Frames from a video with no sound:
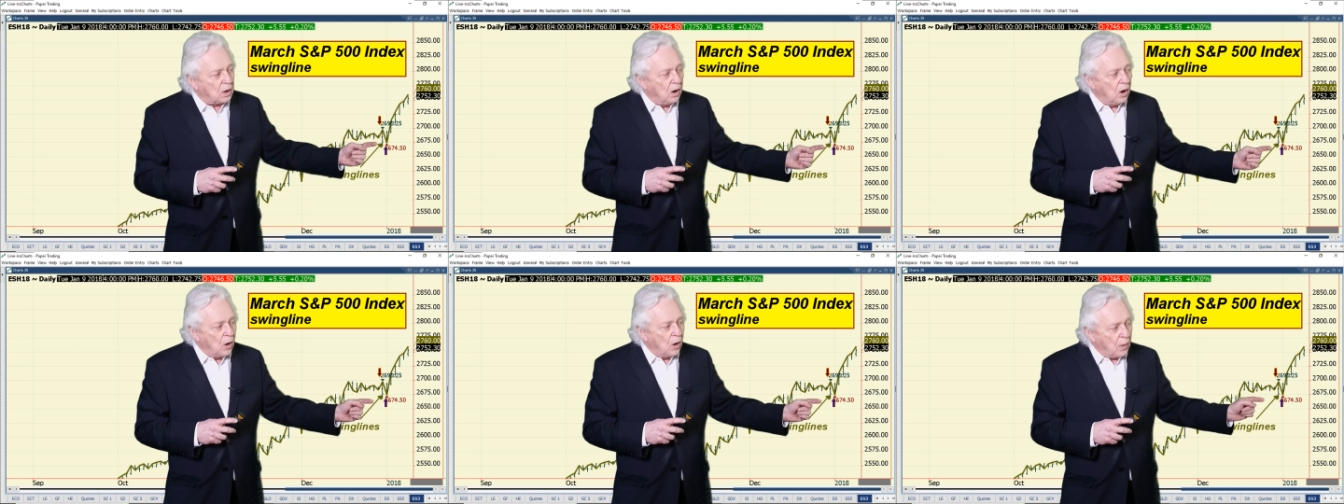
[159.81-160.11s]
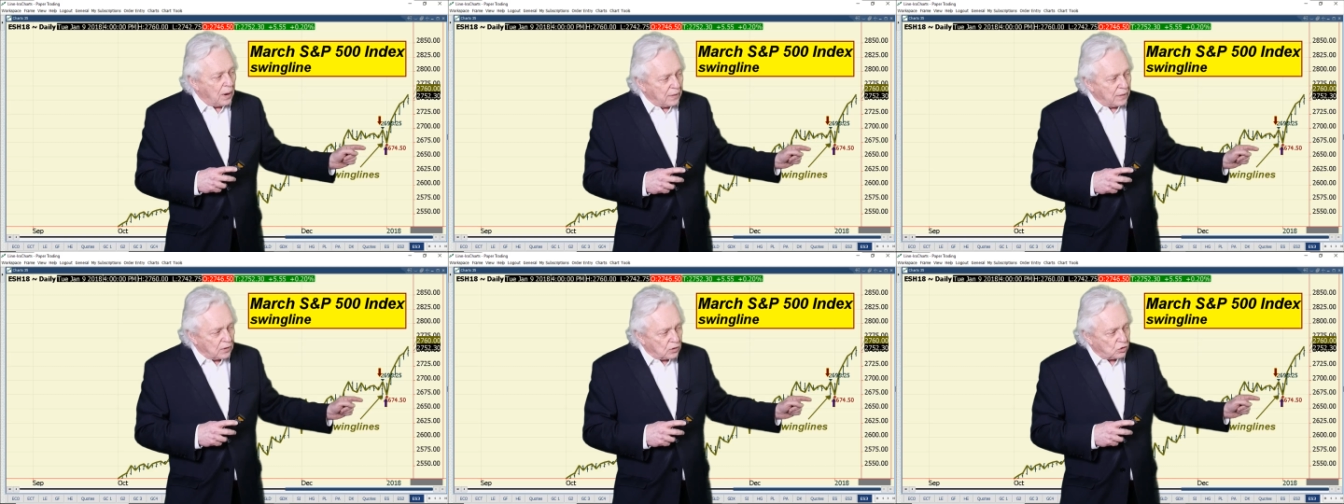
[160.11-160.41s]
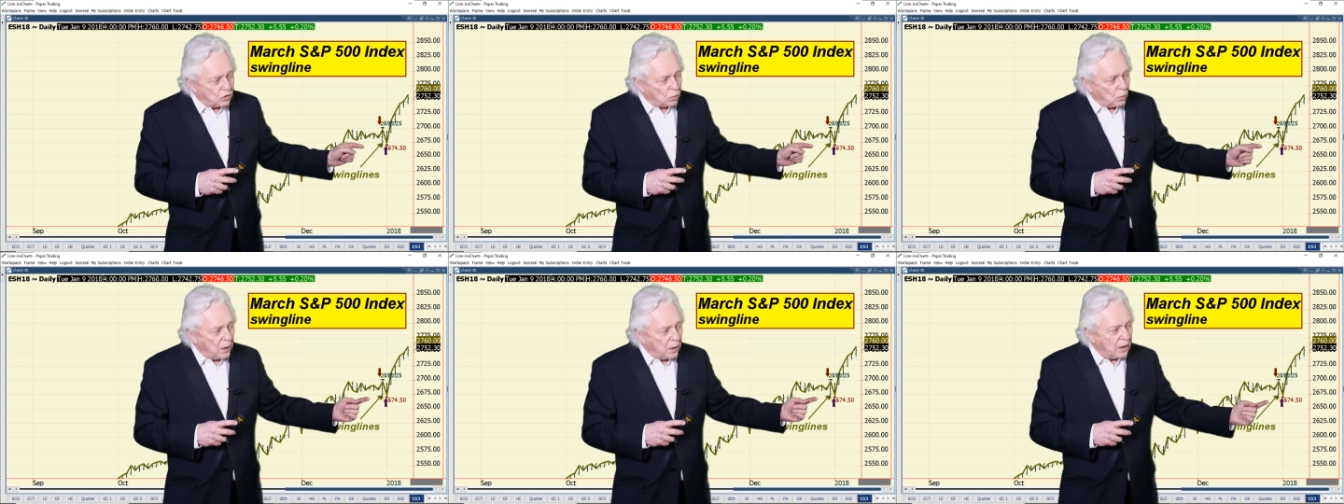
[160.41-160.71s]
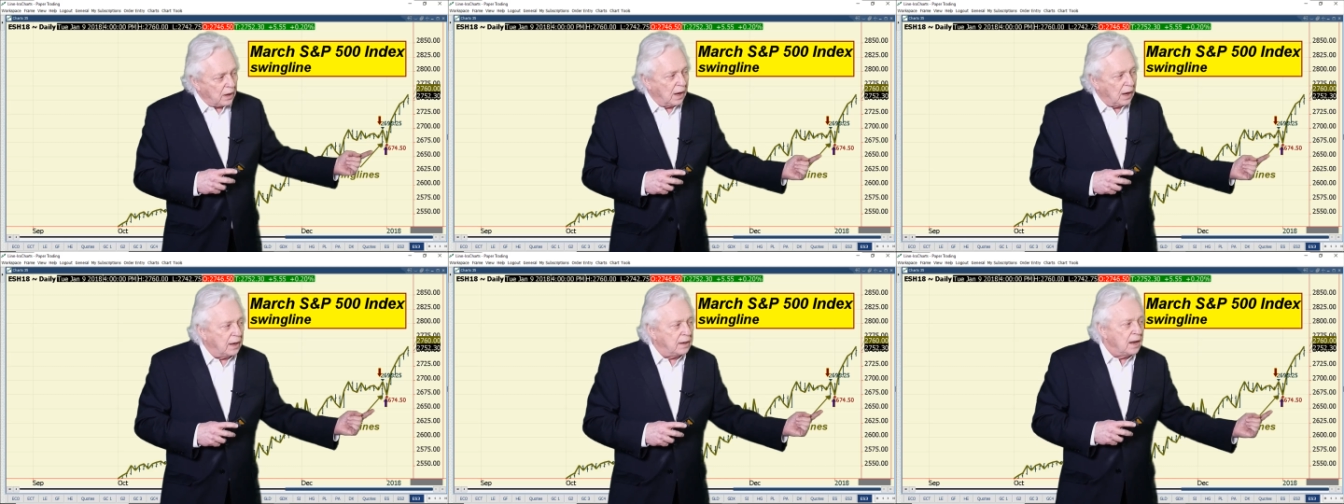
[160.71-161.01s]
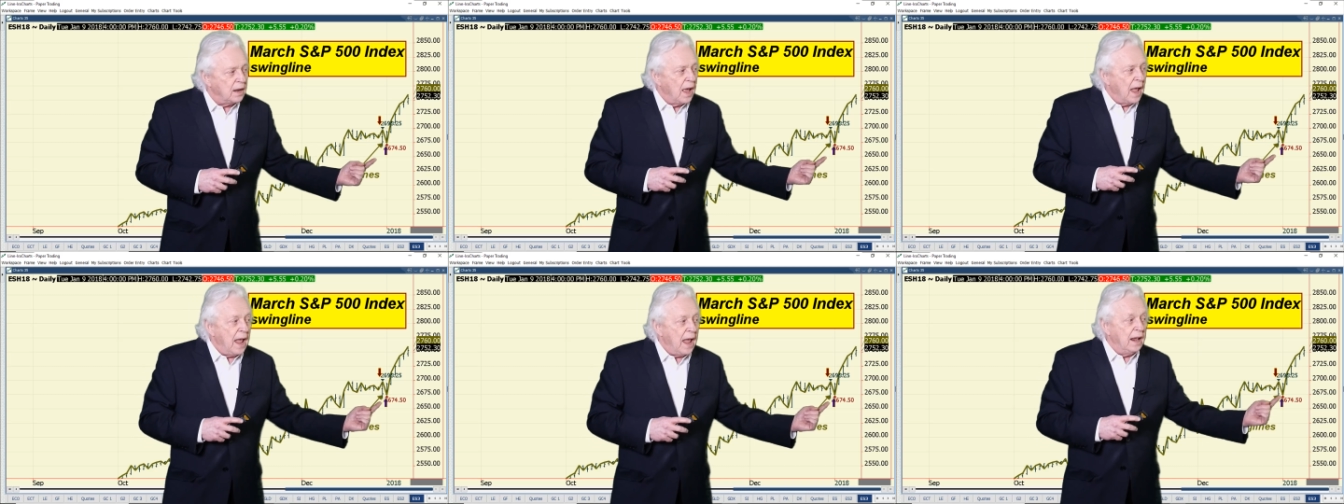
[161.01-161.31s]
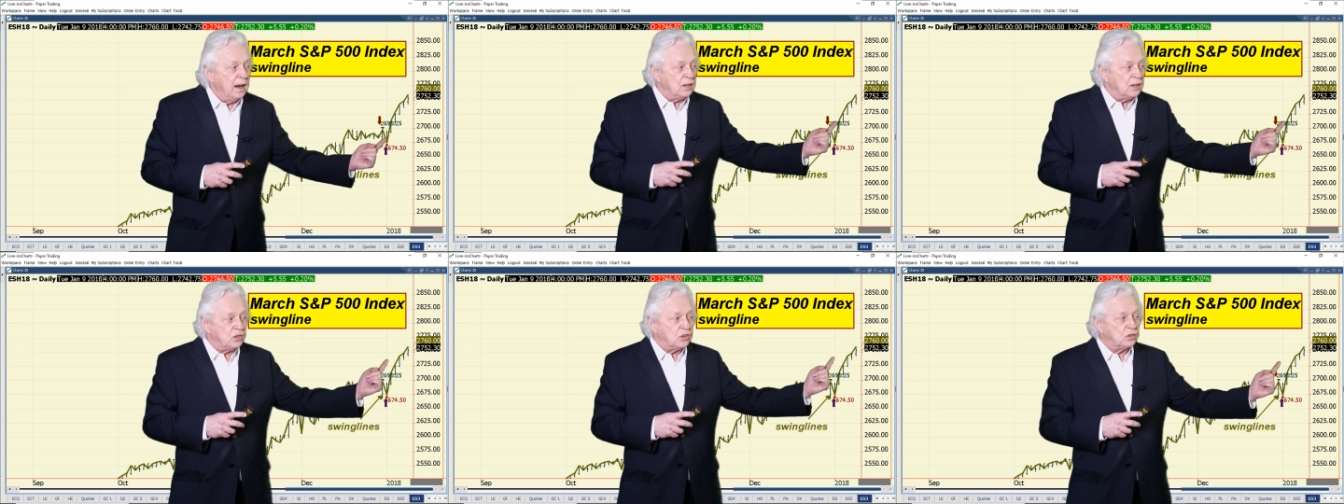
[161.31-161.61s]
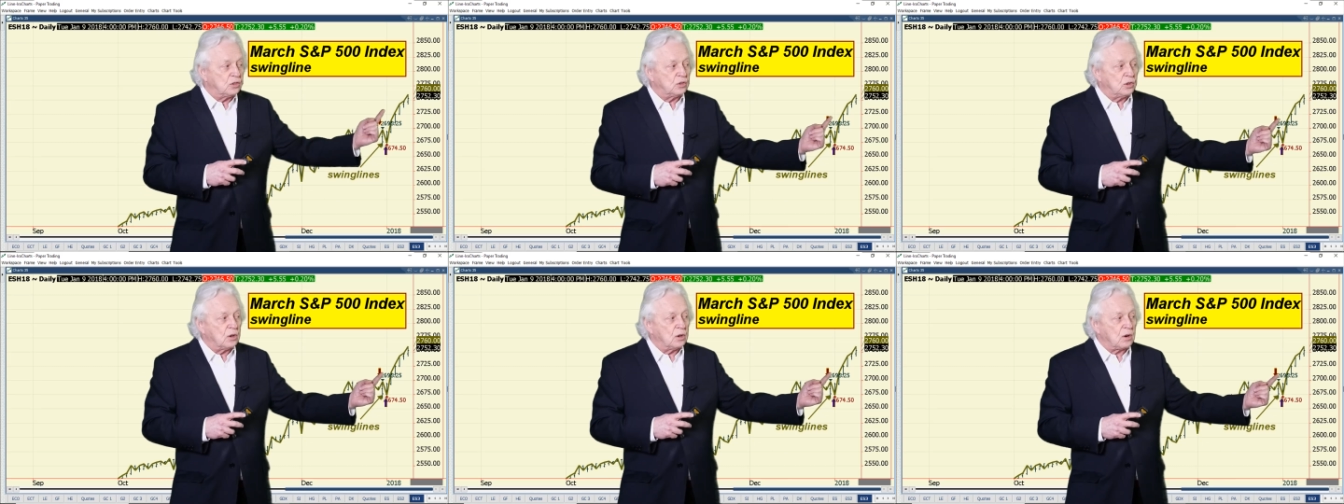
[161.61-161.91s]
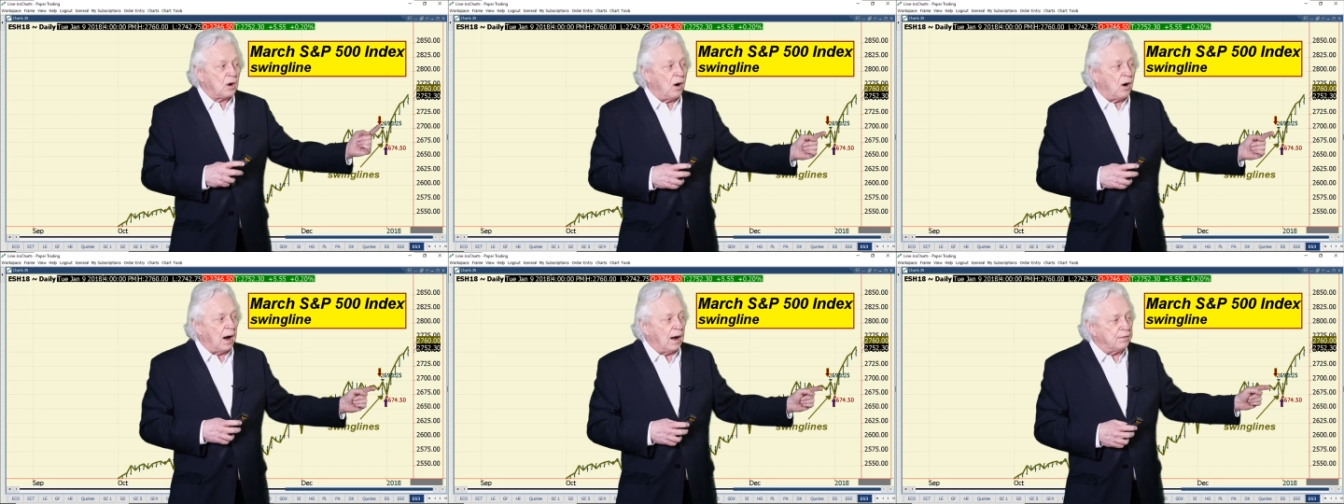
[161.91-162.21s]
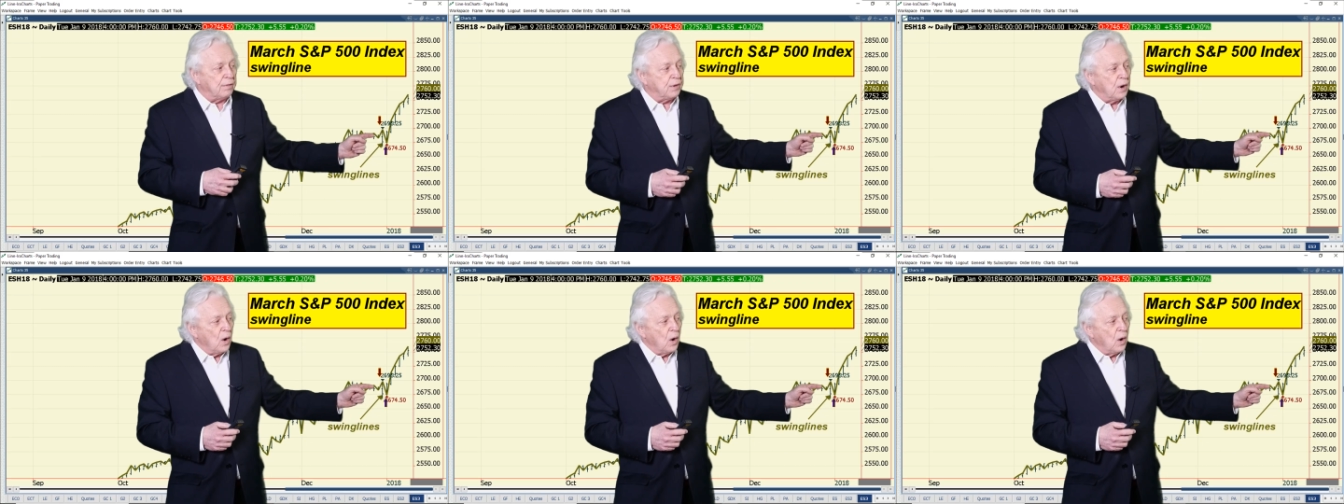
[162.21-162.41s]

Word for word: low on the swing line, and it just took off.